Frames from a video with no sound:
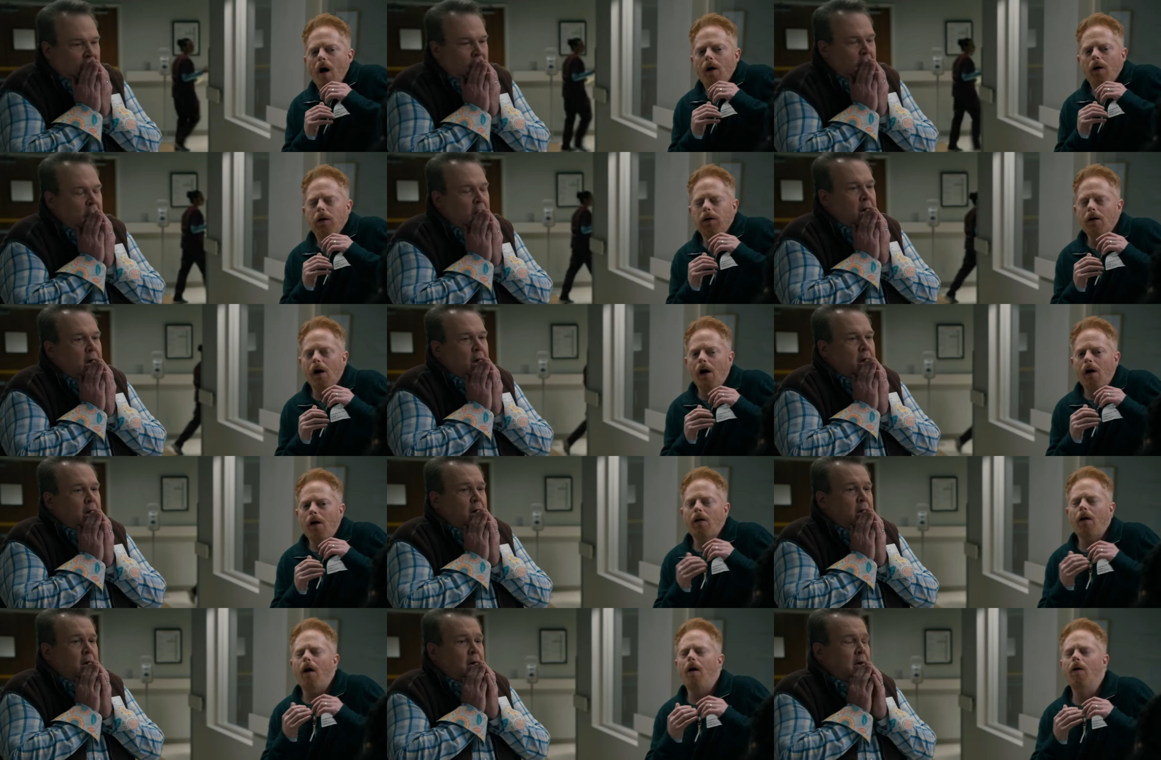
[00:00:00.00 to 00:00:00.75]
Speaker 1: Oh,
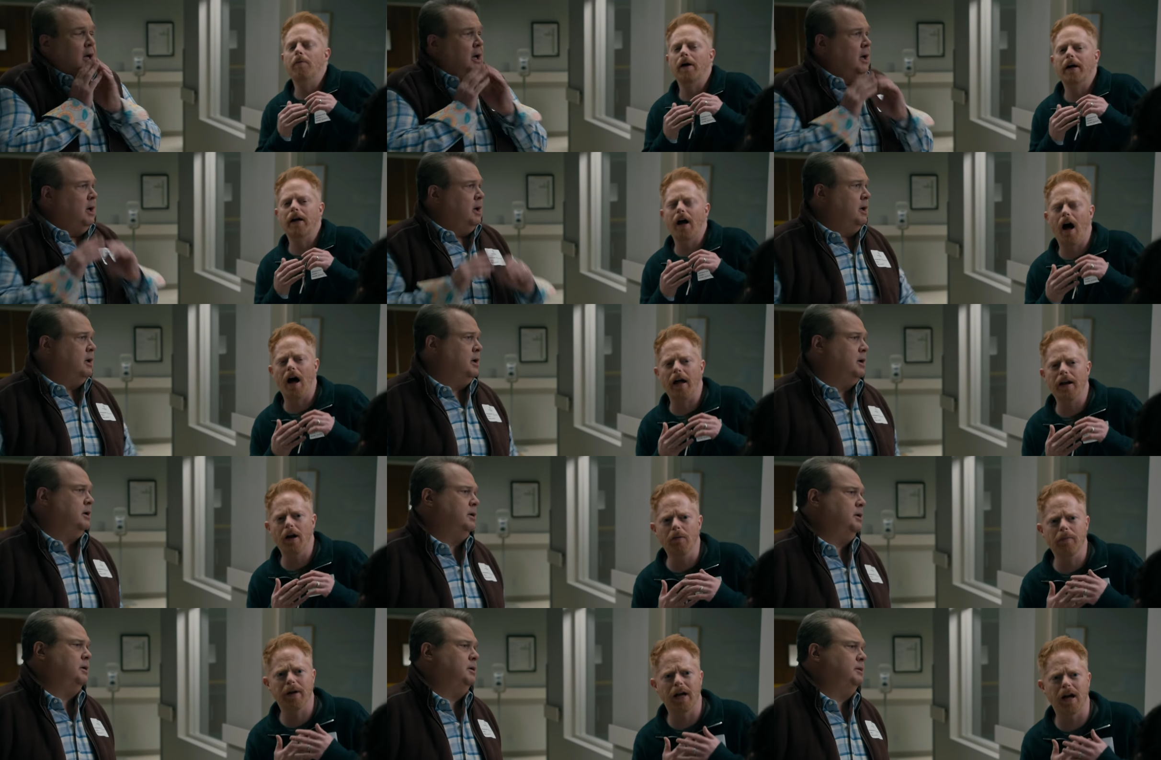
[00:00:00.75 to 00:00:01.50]
oh, oh my
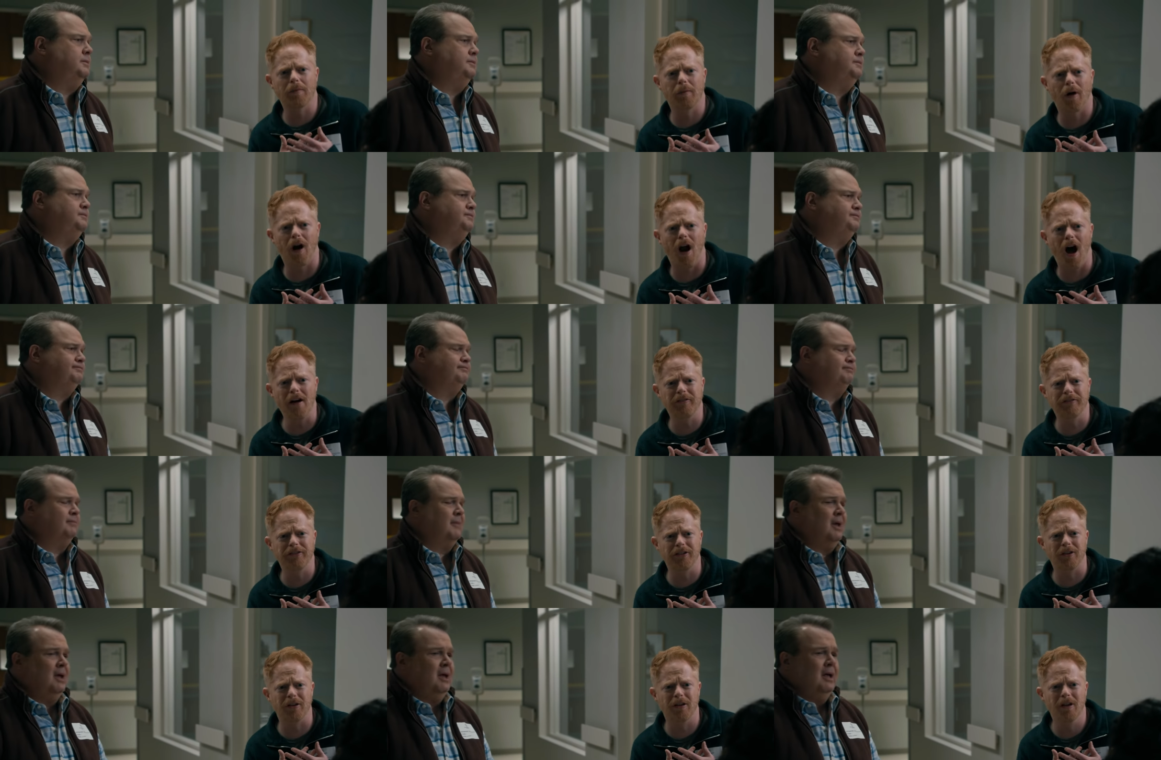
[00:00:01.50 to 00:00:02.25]
God. Oh my God. We're
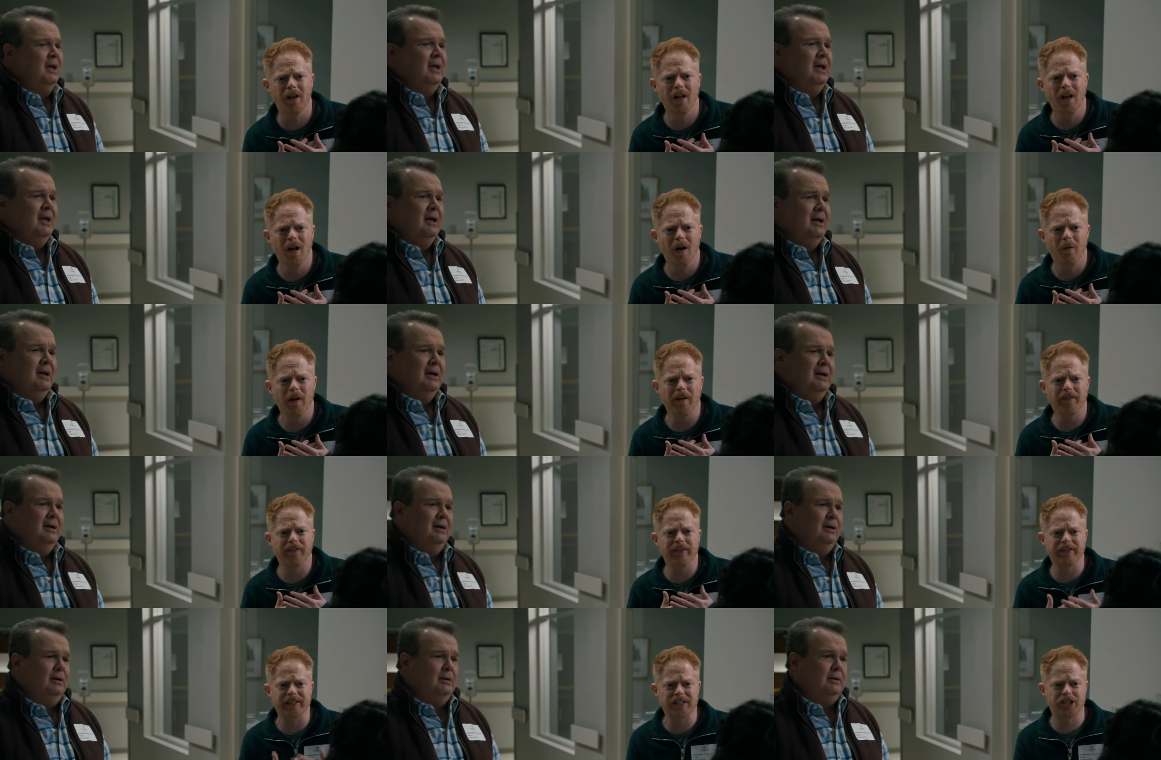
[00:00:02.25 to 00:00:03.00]
awful. We
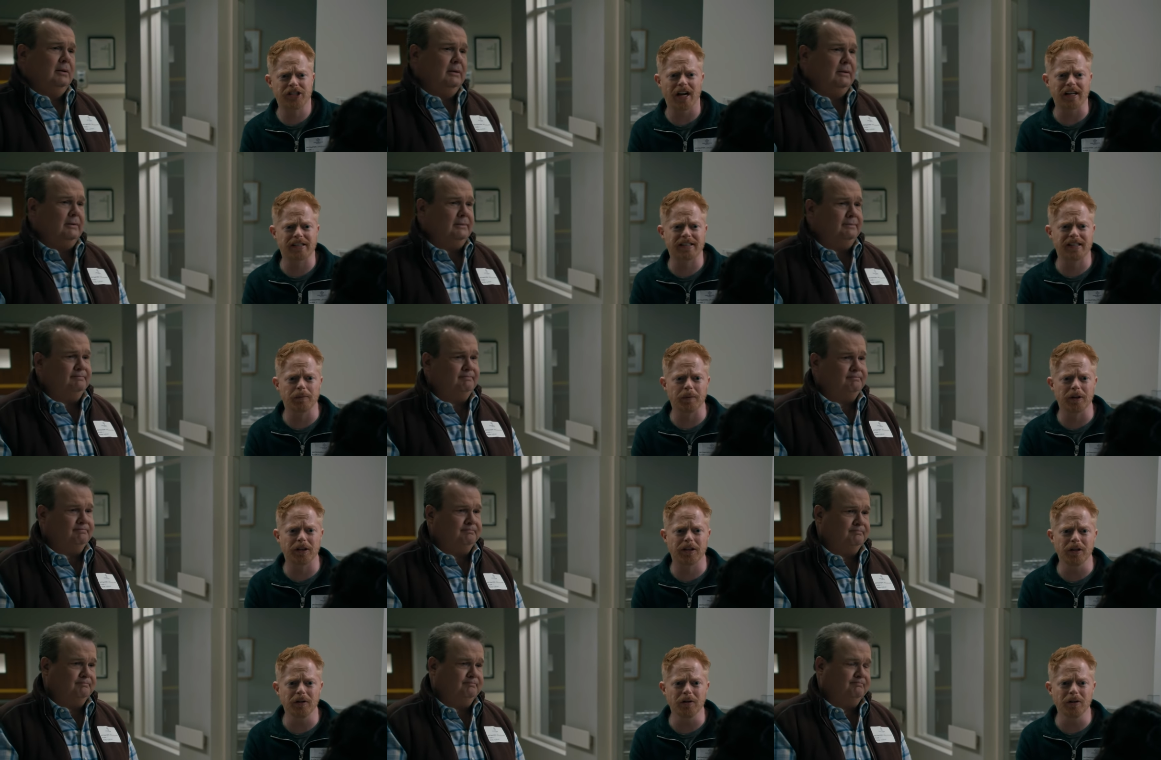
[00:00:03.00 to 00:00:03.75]
haven't even checked in
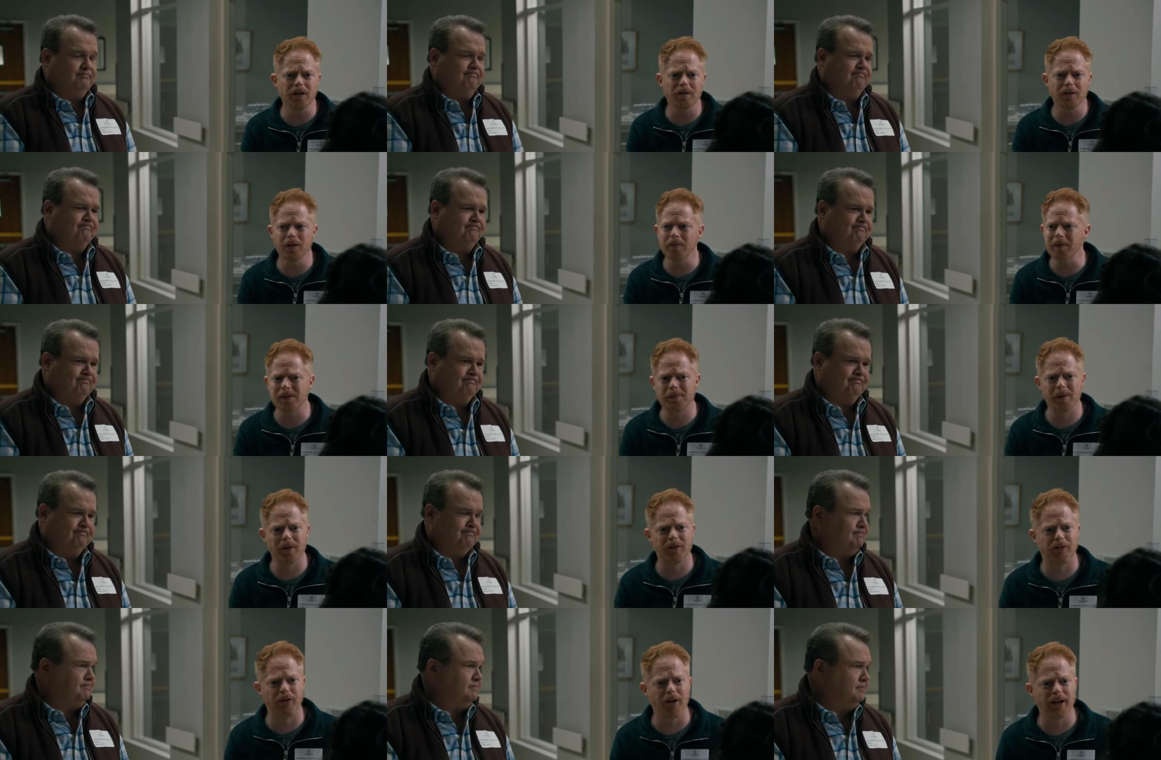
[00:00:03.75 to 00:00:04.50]
with you. You you must
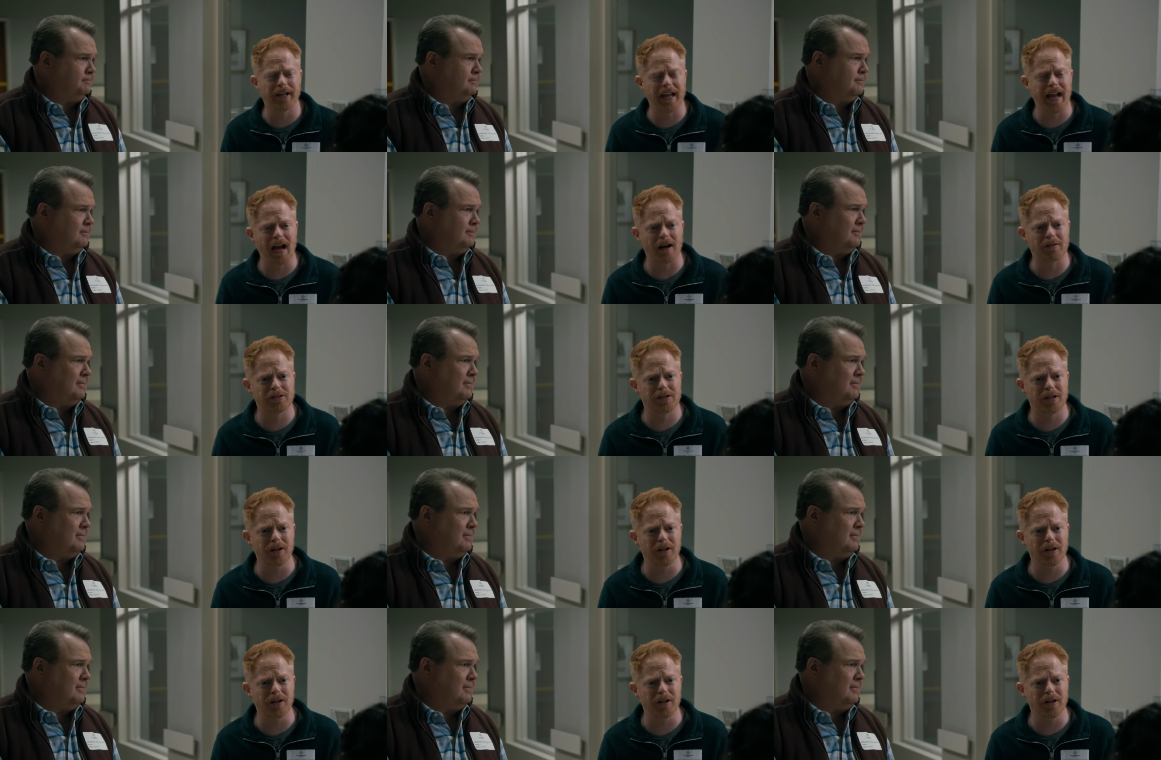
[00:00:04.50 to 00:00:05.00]
be freaking out